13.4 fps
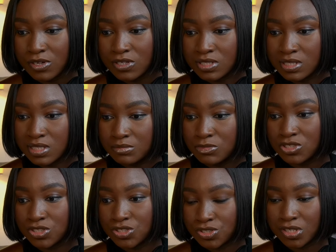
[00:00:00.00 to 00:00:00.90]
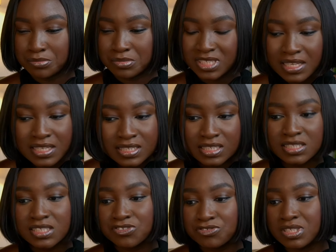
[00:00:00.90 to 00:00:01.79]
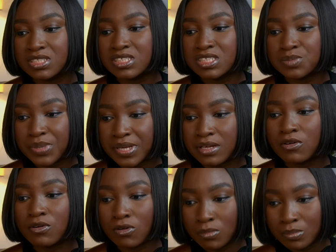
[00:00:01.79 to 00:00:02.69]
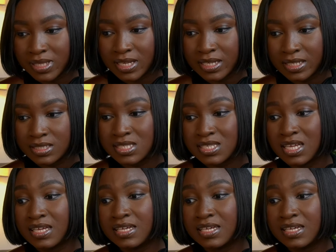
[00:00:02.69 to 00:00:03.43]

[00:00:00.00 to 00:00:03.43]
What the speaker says: So let me just show you. I'm telling it to create a spec compliant